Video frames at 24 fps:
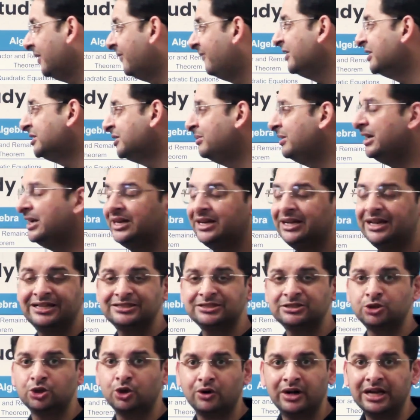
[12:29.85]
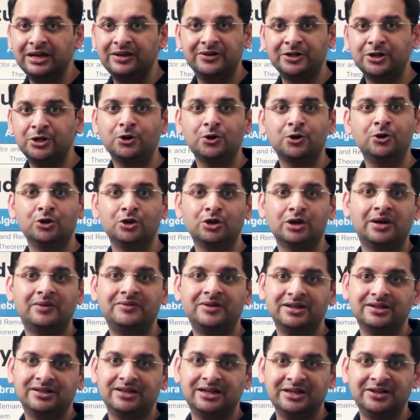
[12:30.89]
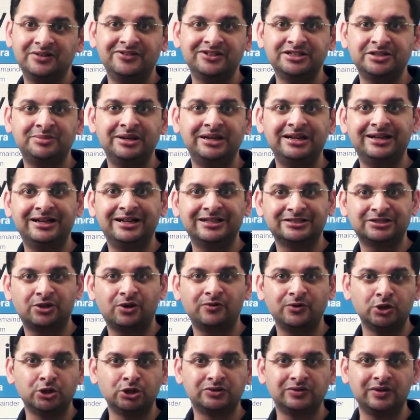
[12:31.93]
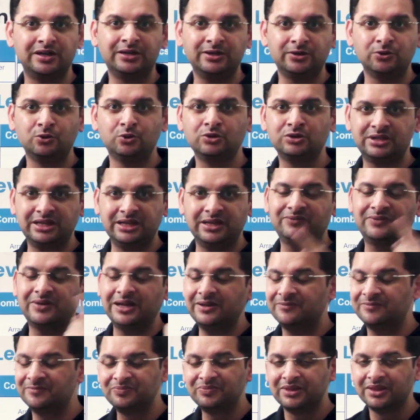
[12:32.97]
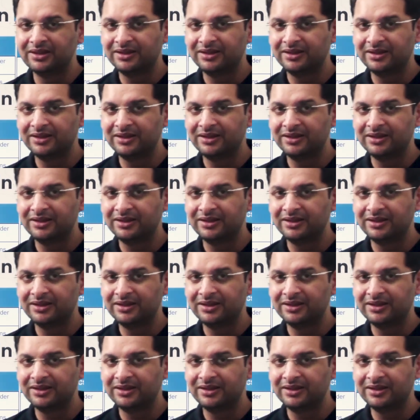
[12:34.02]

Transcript: Divisibility tests. So again, we're not going to cover the divisibility tests of usual 2, 3, 5.